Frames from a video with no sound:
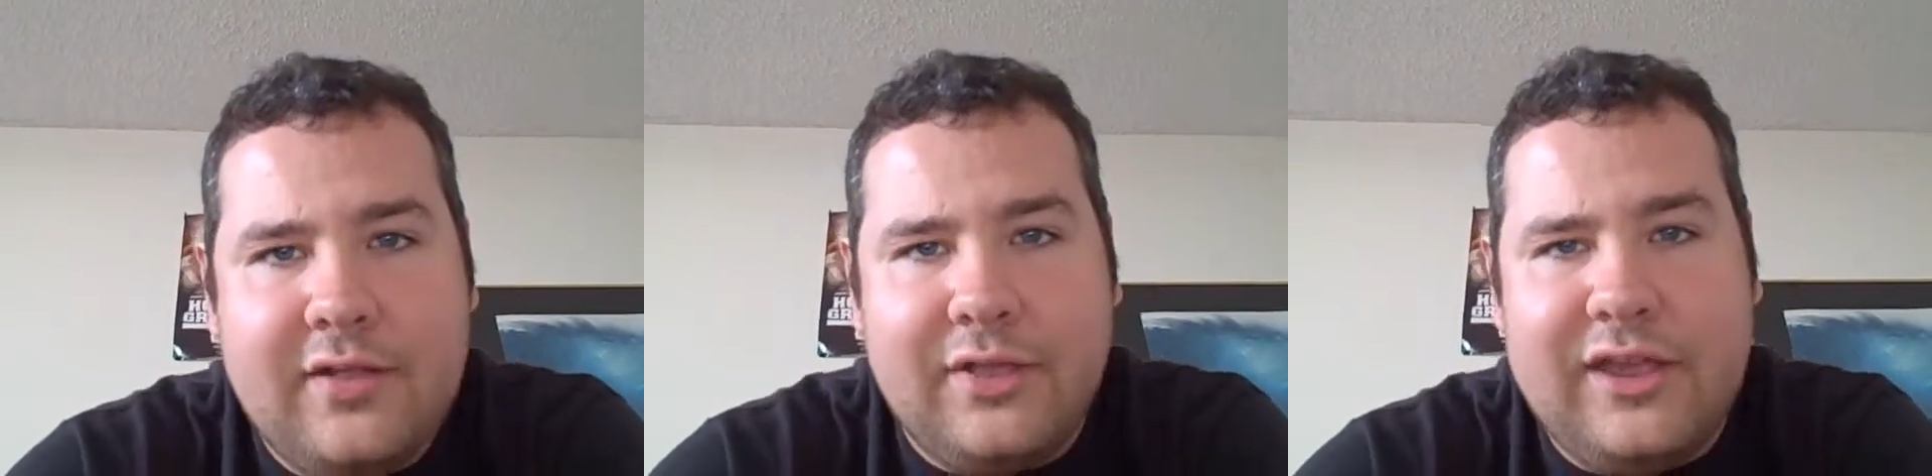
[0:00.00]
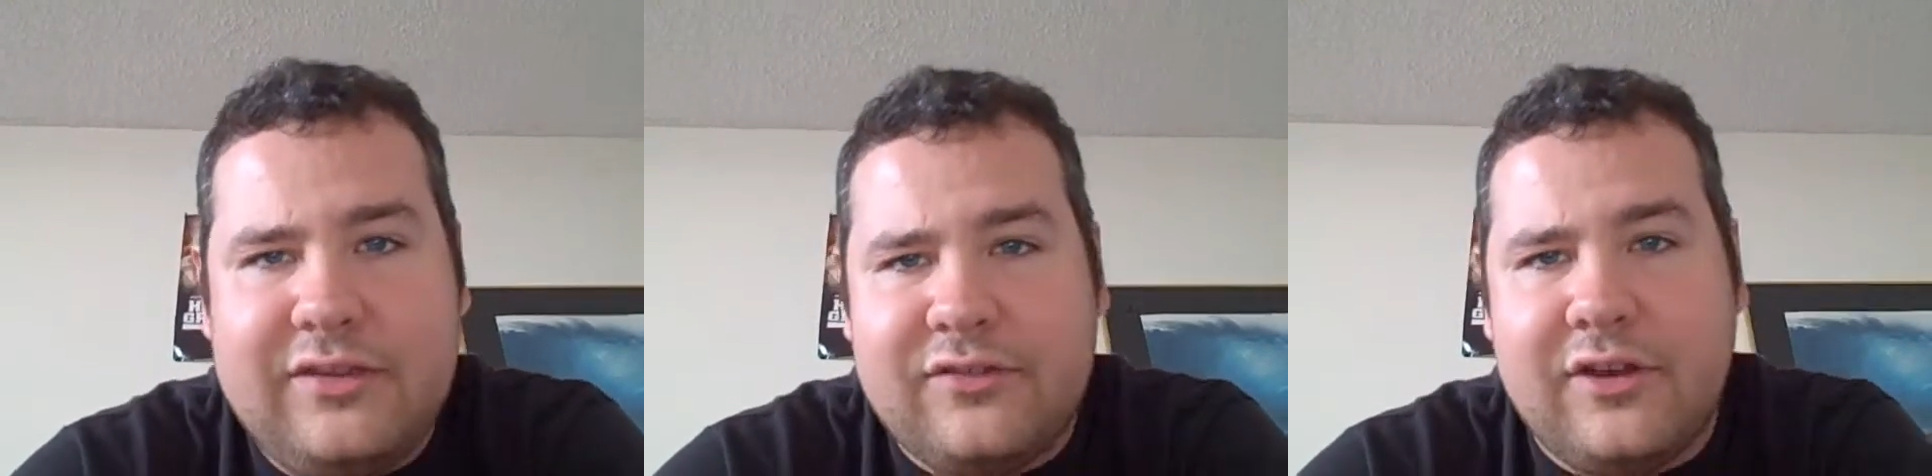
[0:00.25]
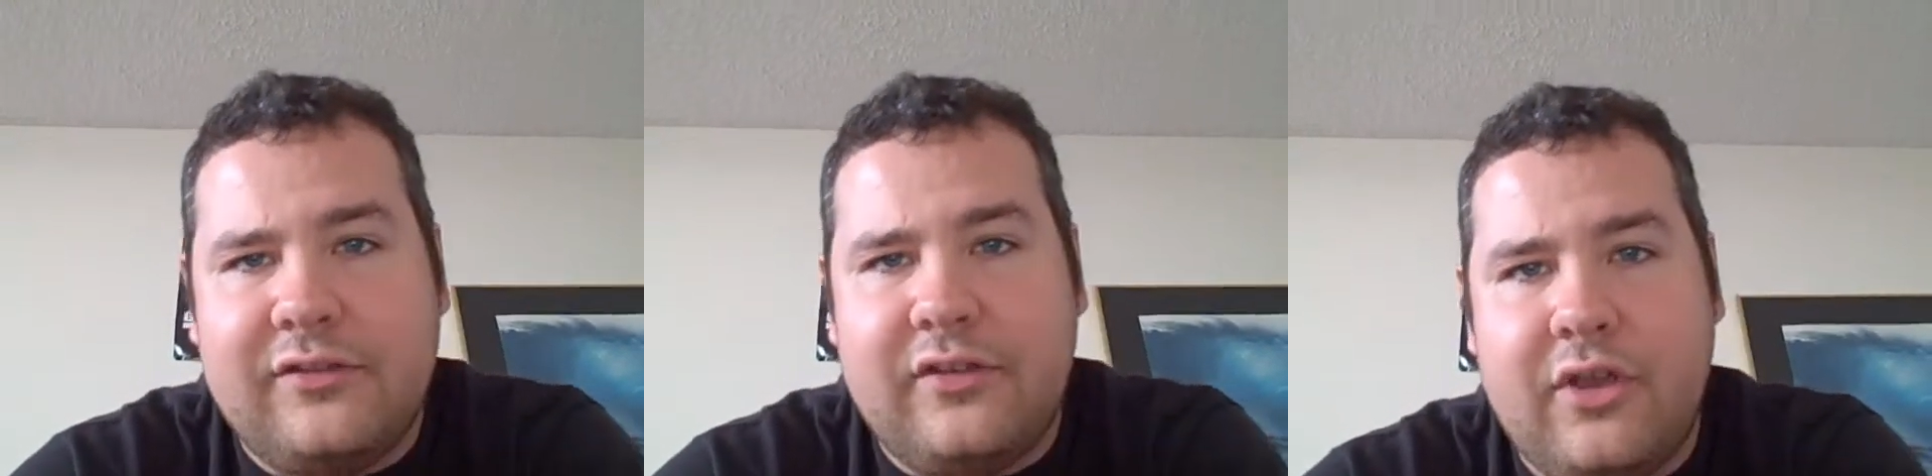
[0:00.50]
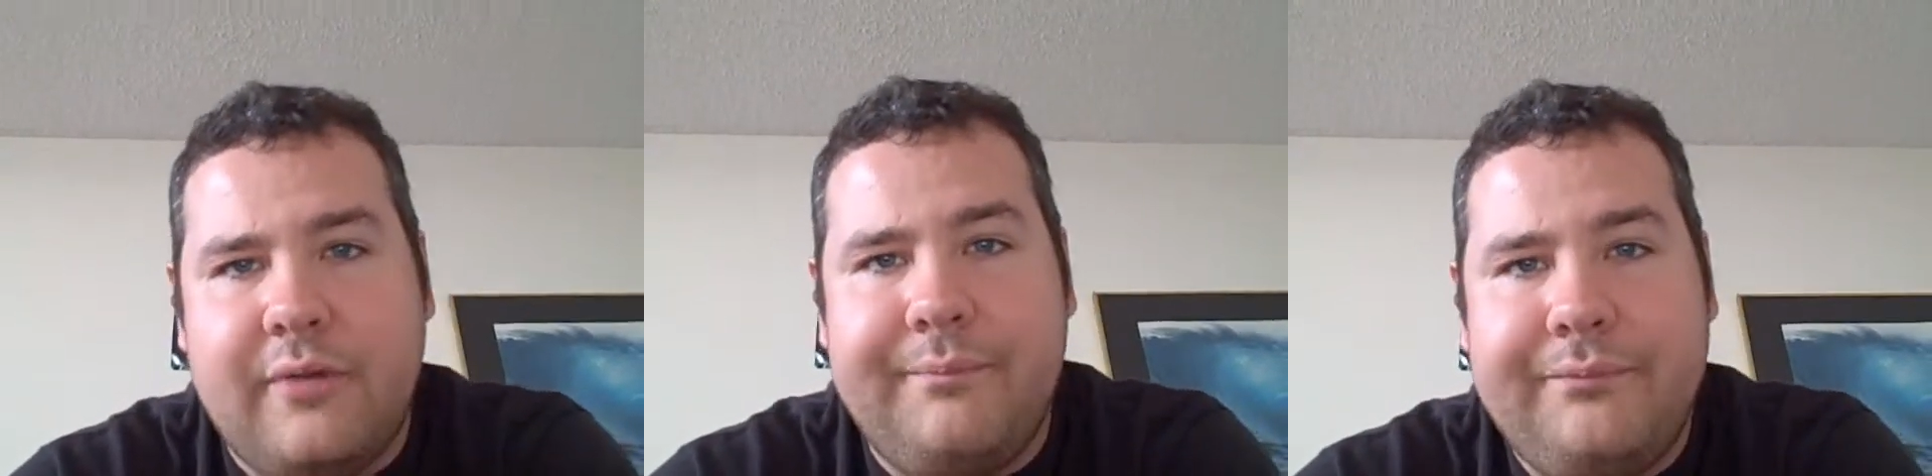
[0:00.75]
Legion of
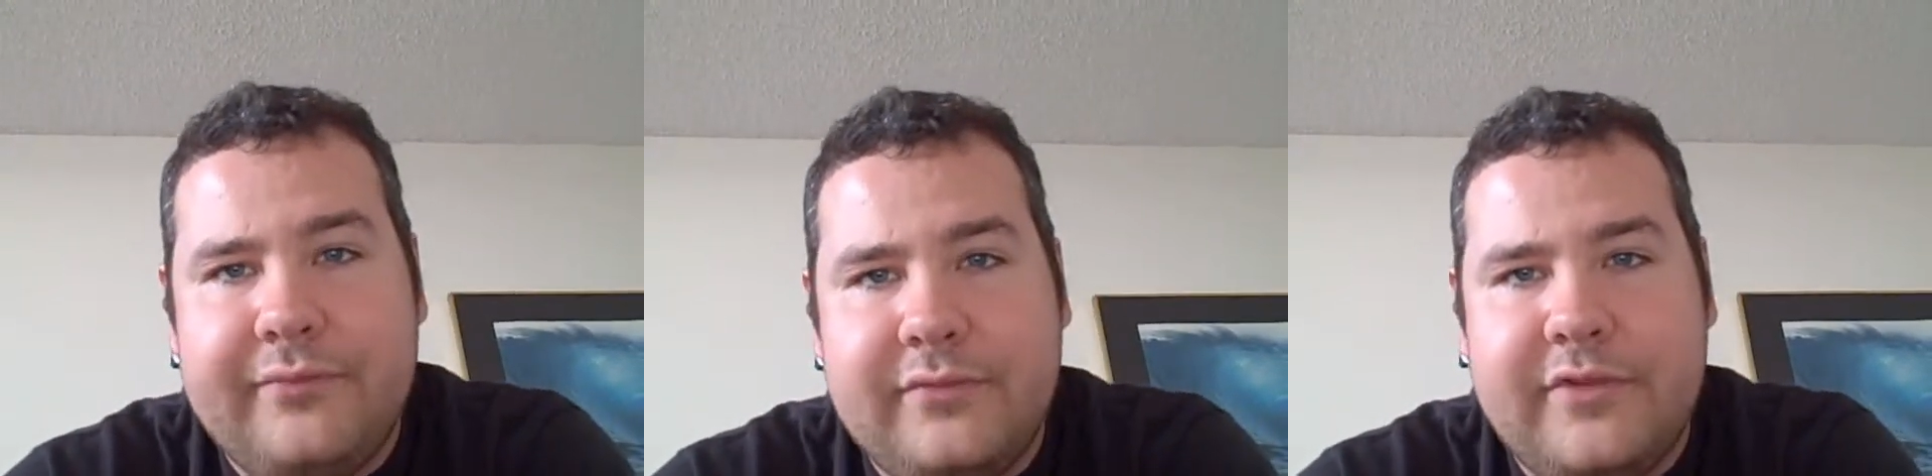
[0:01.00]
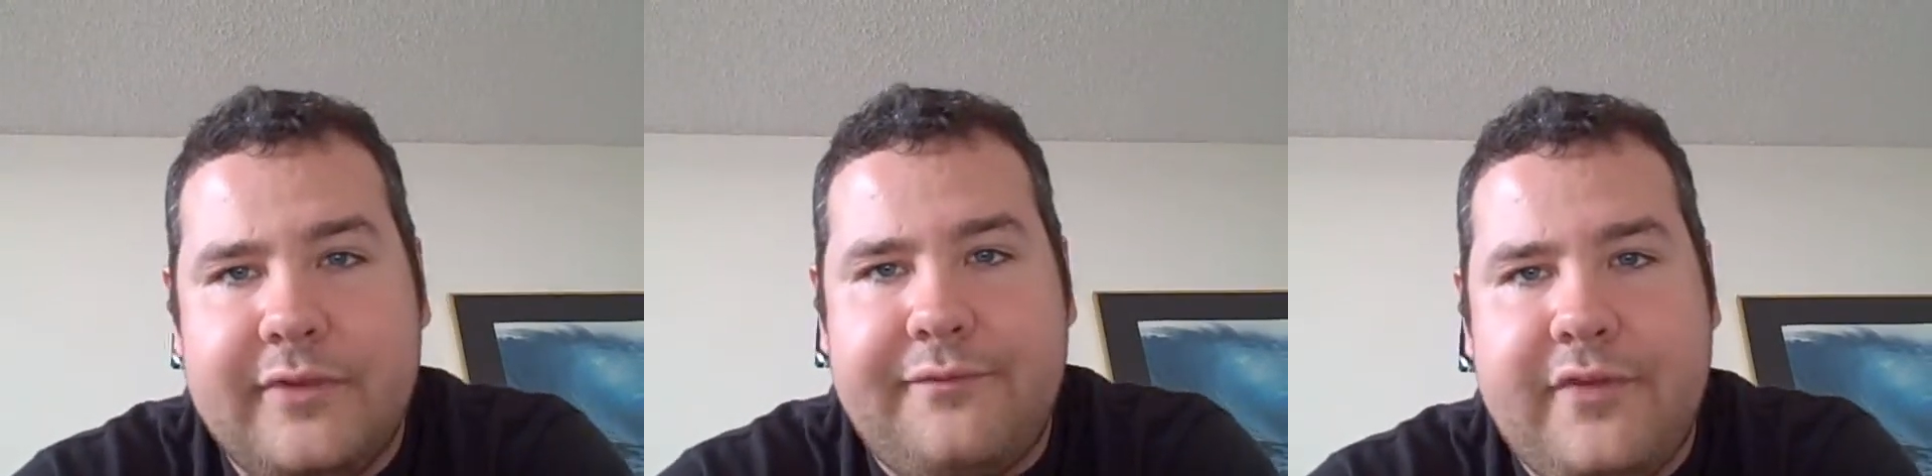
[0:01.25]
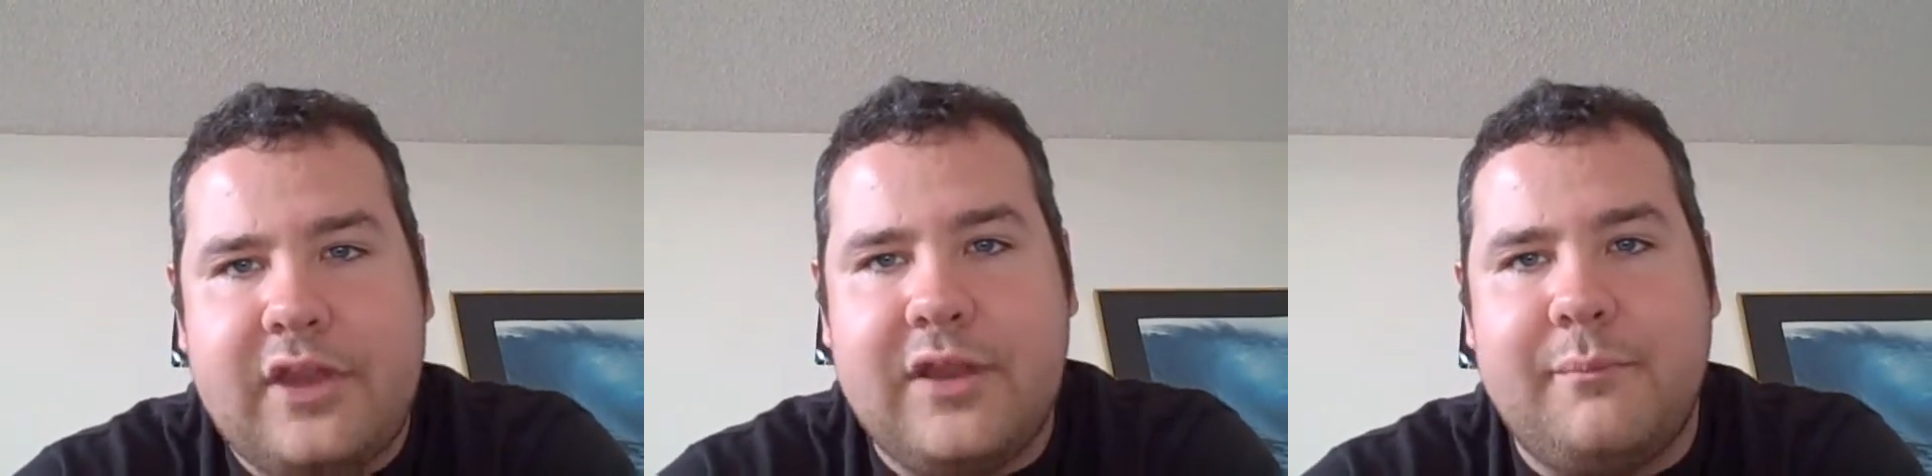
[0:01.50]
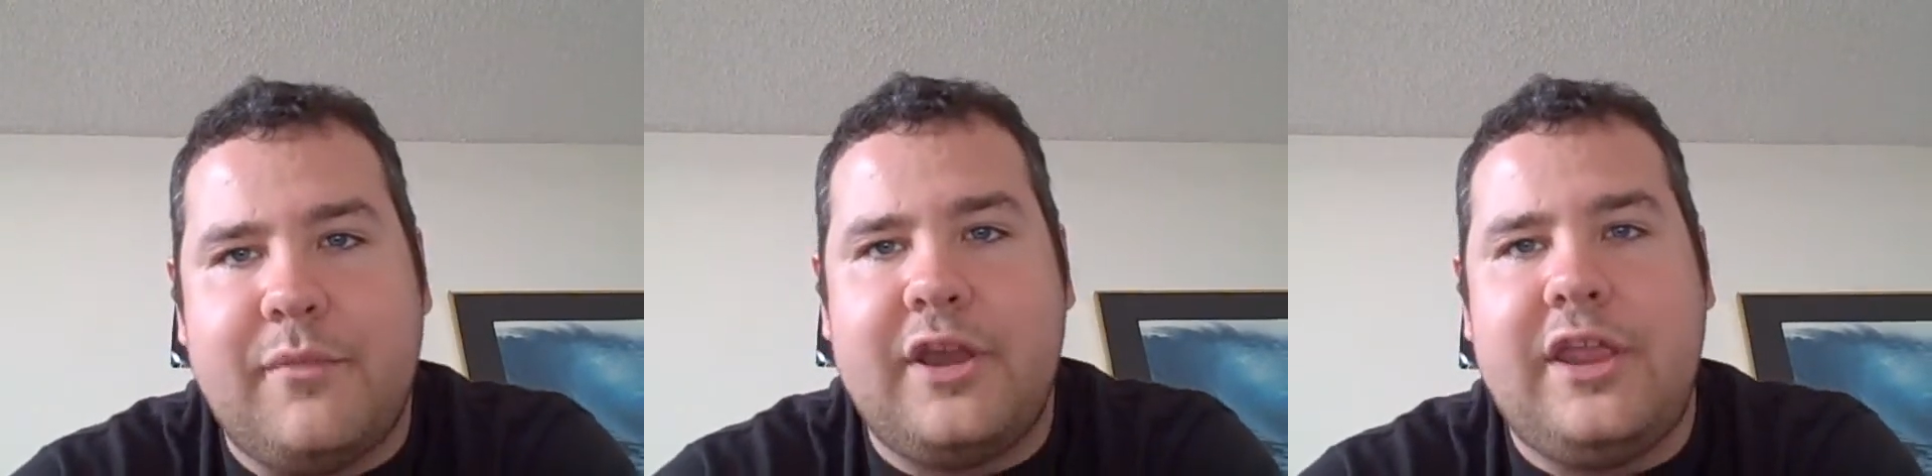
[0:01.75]
Doom,
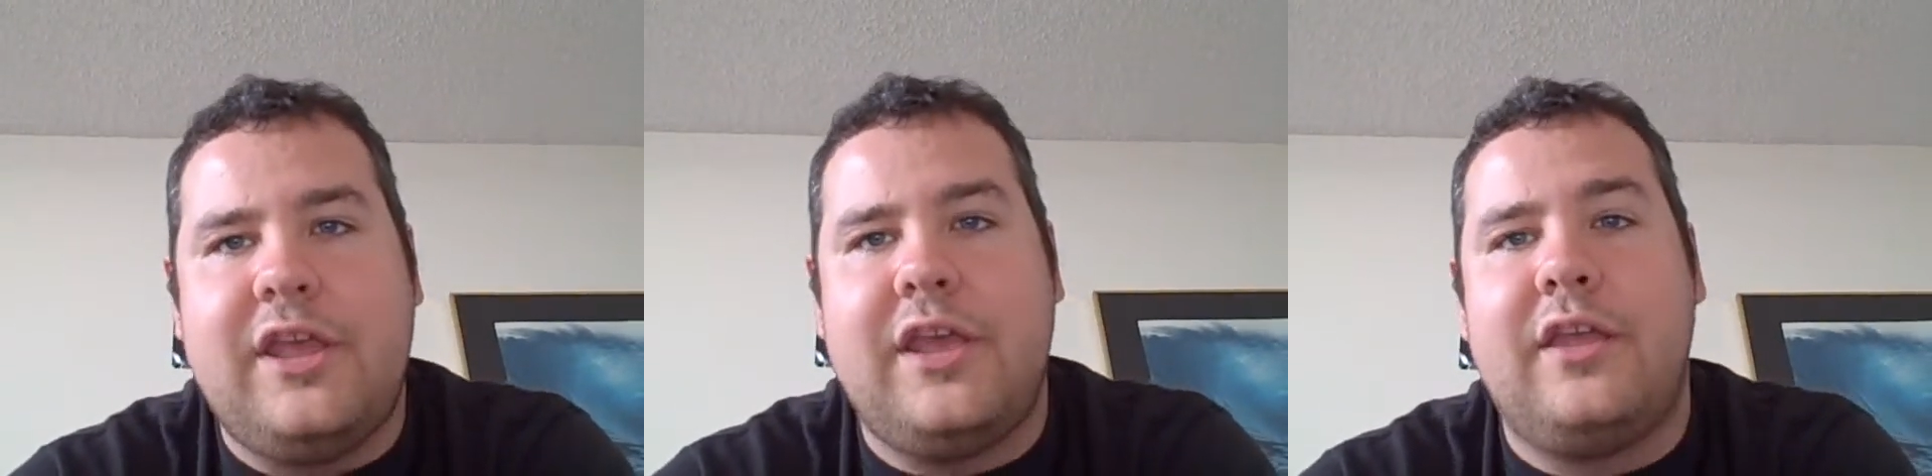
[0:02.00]
defeated Money